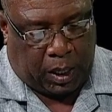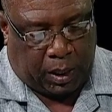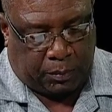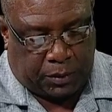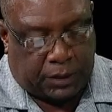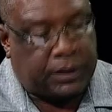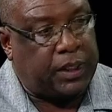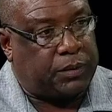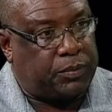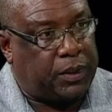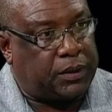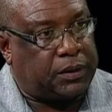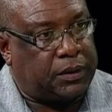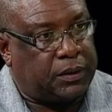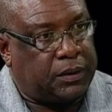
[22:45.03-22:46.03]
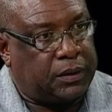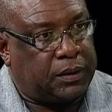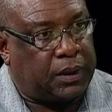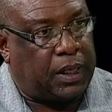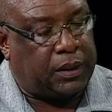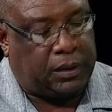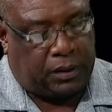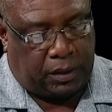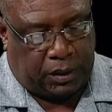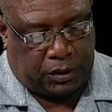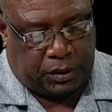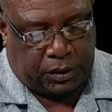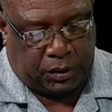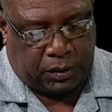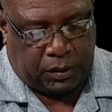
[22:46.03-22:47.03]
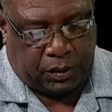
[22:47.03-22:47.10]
statement at the launch